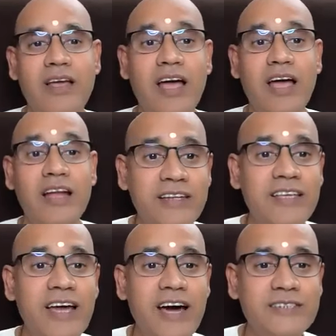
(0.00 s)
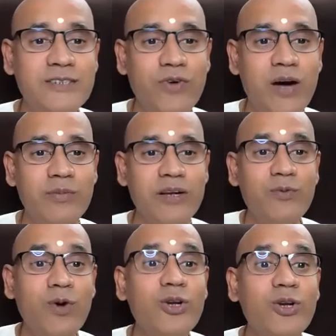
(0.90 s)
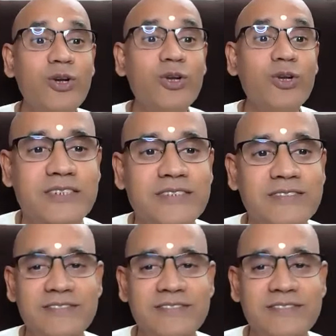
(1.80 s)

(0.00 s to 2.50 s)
And then he asked Vamana, what do you want?